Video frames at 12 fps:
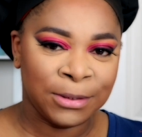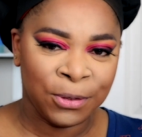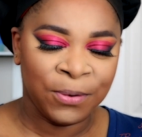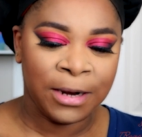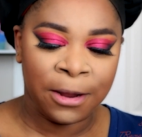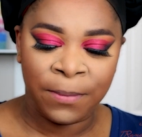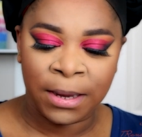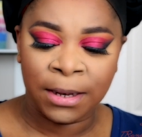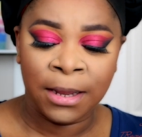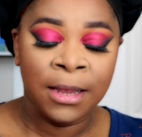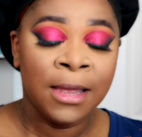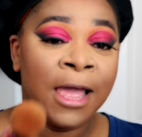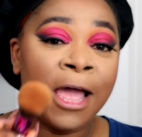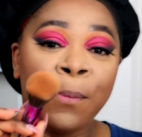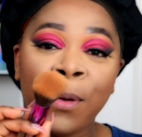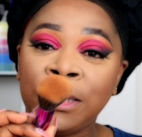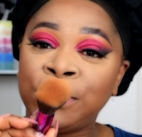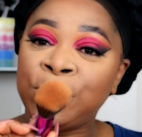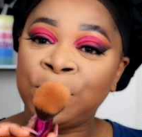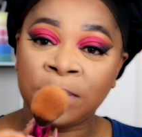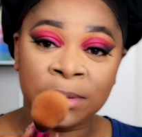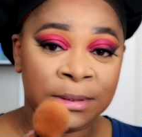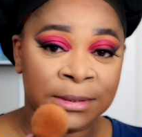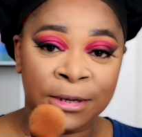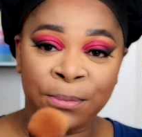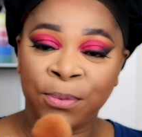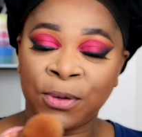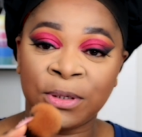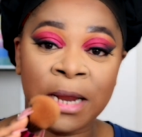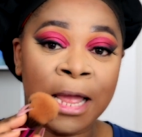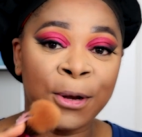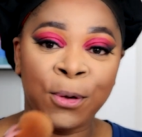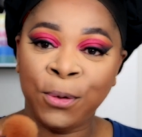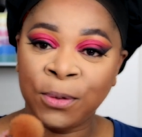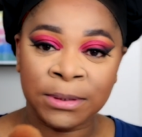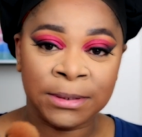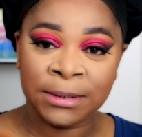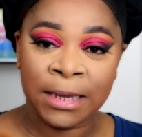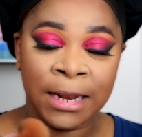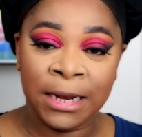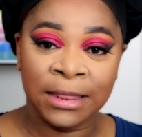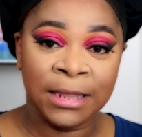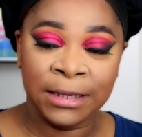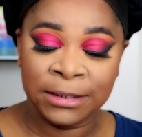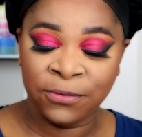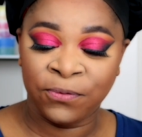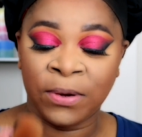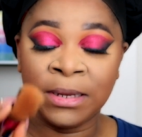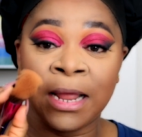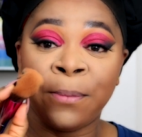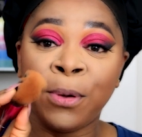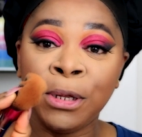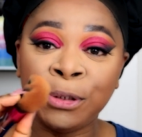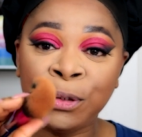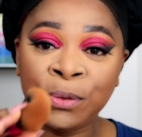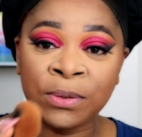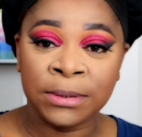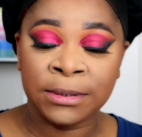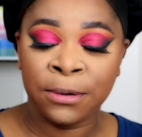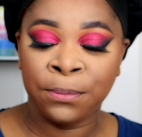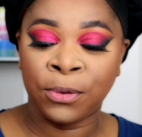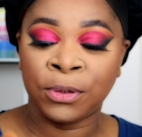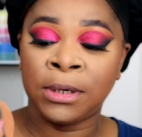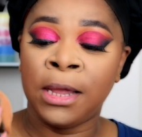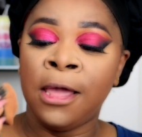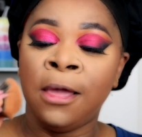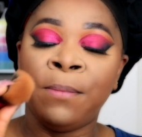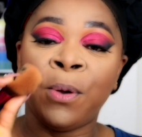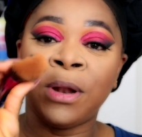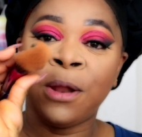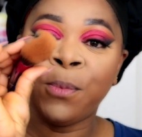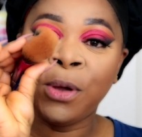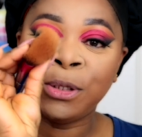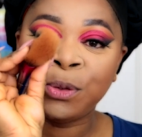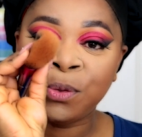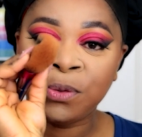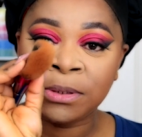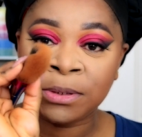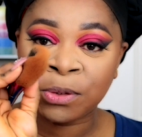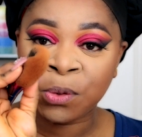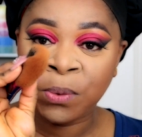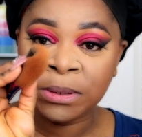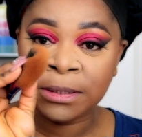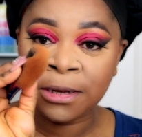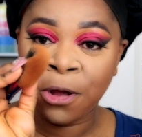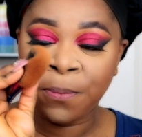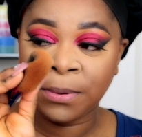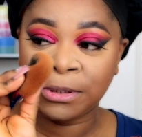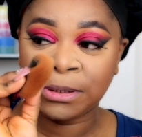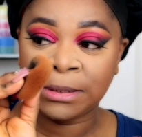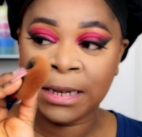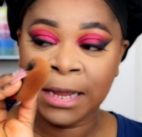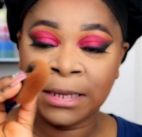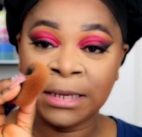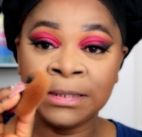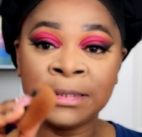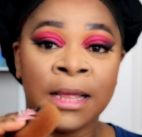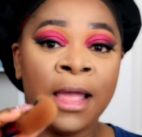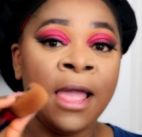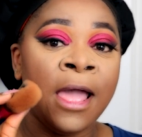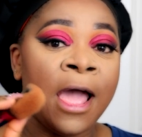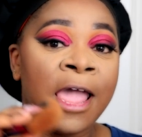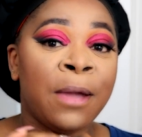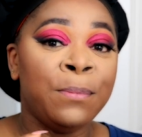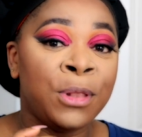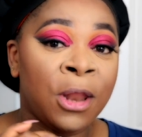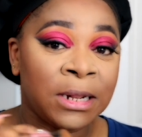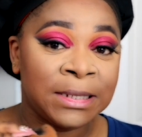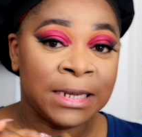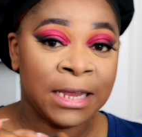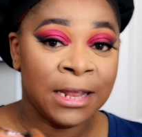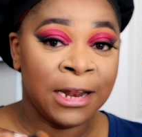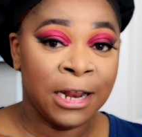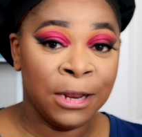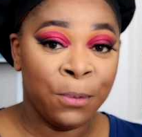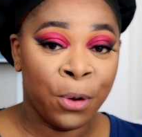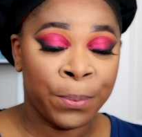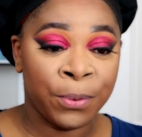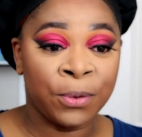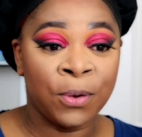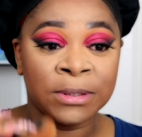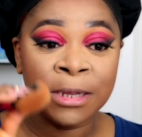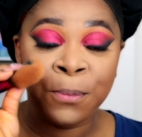You know what I mean? I'm going to use the same brush. I don't use anything different. I'm going to use the same brush. But what I'm going to do is to squeeze it up just like this. I am not taking any more product.